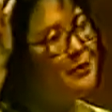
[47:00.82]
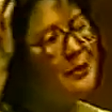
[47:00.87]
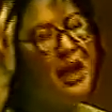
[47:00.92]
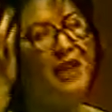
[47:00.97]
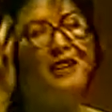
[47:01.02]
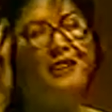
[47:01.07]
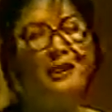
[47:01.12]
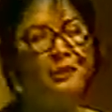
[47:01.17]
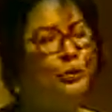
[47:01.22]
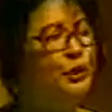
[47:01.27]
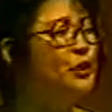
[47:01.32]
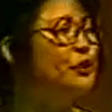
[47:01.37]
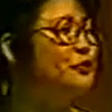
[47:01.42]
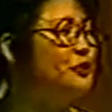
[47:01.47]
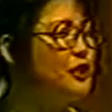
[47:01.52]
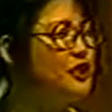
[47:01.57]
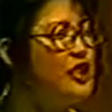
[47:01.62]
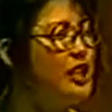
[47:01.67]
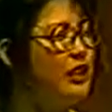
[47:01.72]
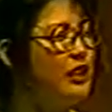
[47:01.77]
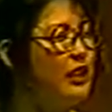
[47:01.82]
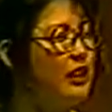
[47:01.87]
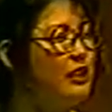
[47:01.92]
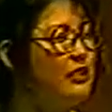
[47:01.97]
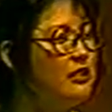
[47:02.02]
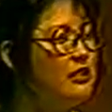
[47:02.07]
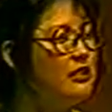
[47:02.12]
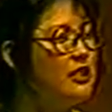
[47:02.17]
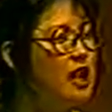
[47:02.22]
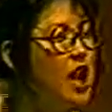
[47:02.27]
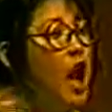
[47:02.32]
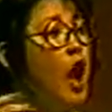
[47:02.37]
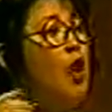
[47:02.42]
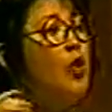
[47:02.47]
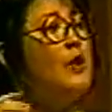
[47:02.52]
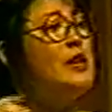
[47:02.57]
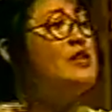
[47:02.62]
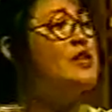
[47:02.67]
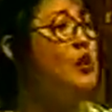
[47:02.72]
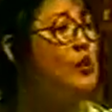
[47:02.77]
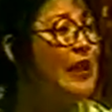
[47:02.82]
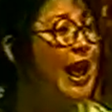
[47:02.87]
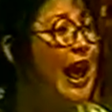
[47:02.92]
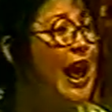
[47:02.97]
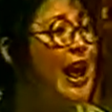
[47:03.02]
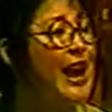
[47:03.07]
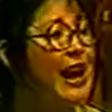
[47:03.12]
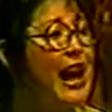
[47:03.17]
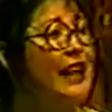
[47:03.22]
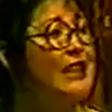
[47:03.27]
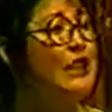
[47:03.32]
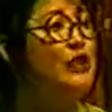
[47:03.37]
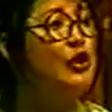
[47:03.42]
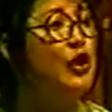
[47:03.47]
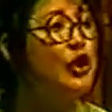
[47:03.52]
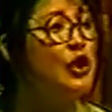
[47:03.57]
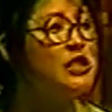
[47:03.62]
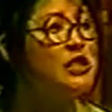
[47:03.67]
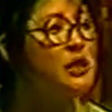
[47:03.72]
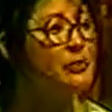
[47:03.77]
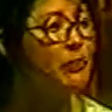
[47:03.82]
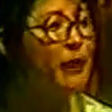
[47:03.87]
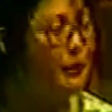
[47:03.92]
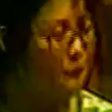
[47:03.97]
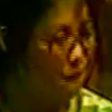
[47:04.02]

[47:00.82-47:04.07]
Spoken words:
I'm not in the mood for chicken. Oh, it's okay. I got the roasted